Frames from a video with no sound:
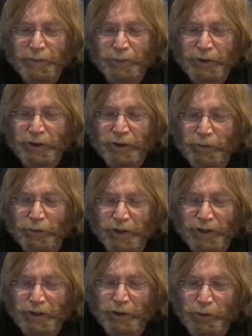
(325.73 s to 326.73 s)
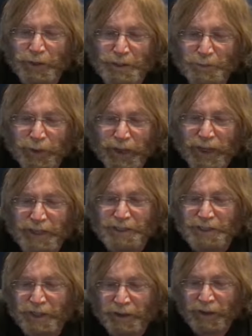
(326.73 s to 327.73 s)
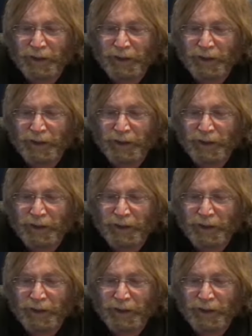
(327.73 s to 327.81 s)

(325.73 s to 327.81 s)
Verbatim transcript: but none are really U.S. based.